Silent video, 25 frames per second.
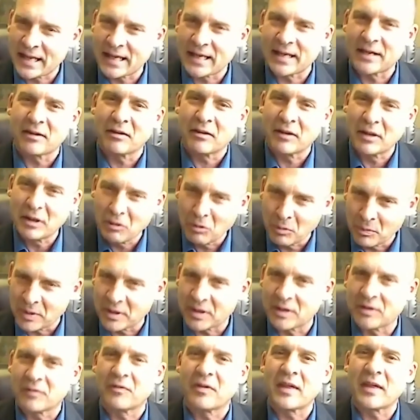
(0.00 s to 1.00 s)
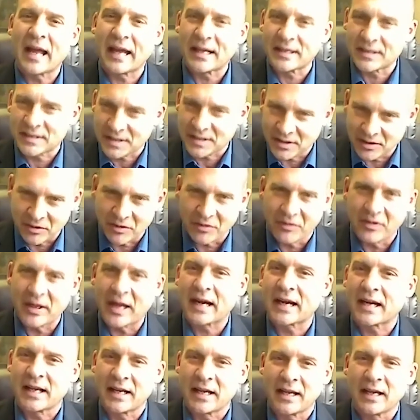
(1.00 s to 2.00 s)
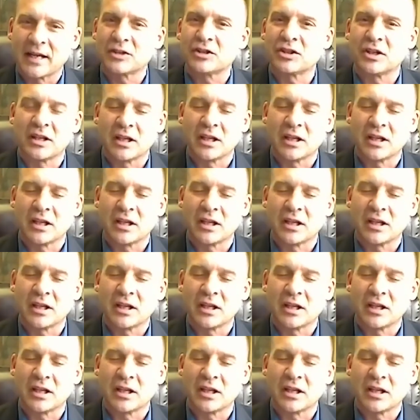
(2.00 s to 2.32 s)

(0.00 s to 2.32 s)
and a little bit of that, still that connection.